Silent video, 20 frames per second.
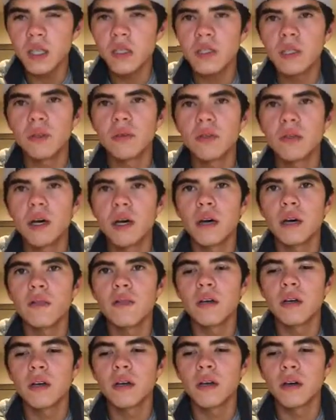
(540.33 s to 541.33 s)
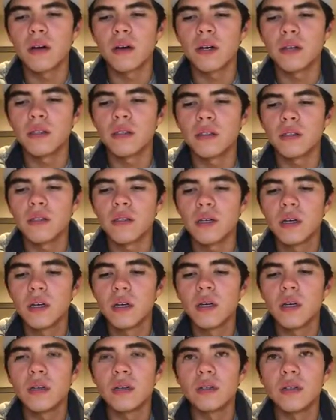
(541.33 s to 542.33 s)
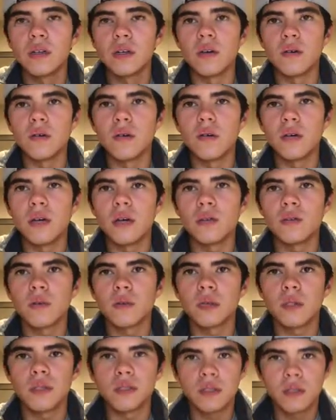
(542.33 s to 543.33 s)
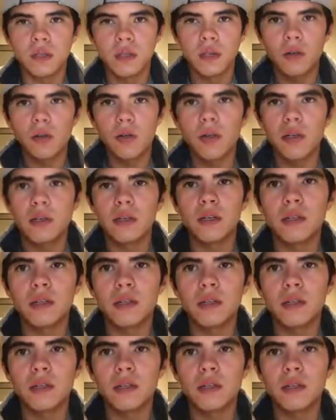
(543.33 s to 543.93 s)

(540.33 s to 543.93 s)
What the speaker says: They would die off at younger ages, so that's why this is the correct